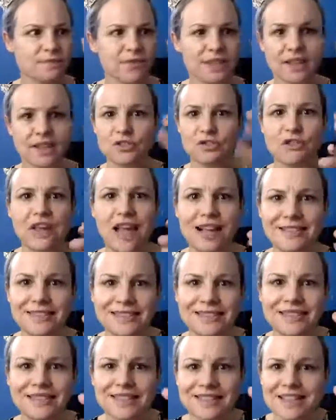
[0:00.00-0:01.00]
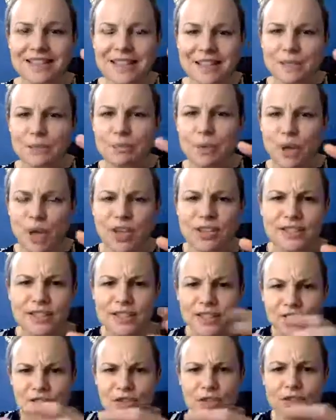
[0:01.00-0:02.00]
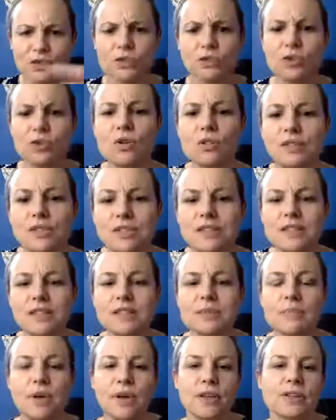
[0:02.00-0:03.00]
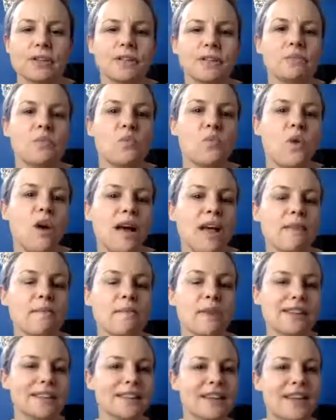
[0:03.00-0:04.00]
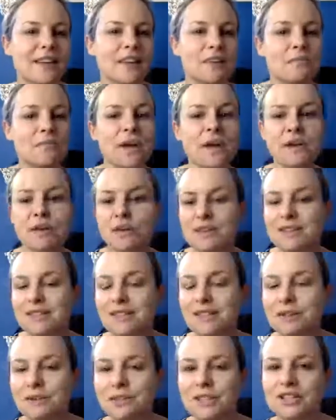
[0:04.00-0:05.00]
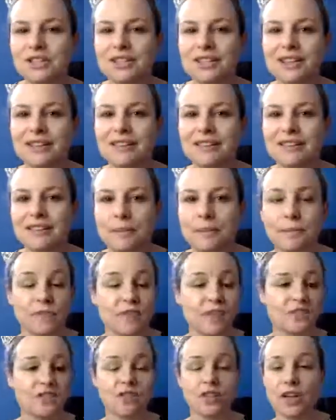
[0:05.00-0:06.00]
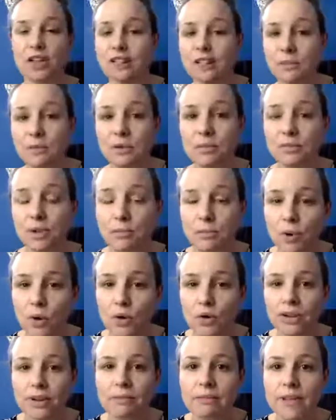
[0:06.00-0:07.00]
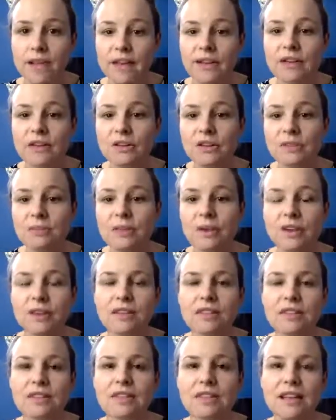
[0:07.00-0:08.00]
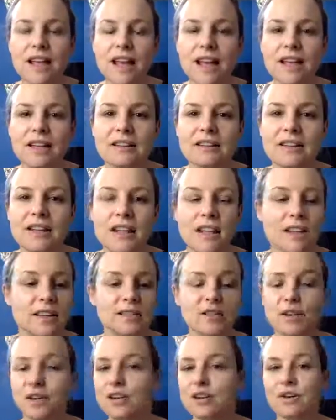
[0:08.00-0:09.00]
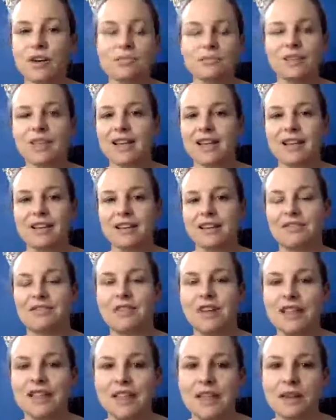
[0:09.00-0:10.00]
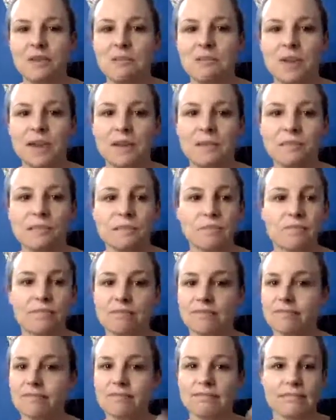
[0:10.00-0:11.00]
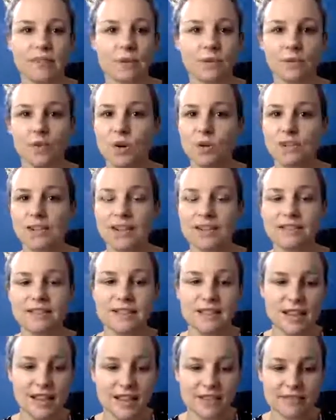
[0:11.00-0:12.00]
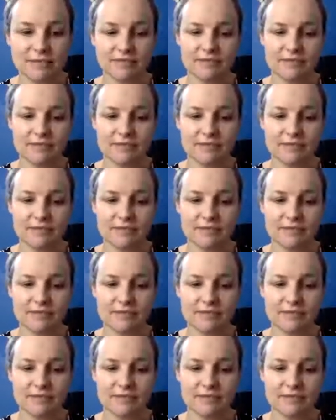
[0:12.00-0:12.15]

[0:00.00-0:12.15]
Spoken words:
attracted to this person and so drawn to this person? Why am I doubting my own intuition? It certainly wouldn't be boring meeting a new person, and it's only complicated if I let it be. Walked downstairs,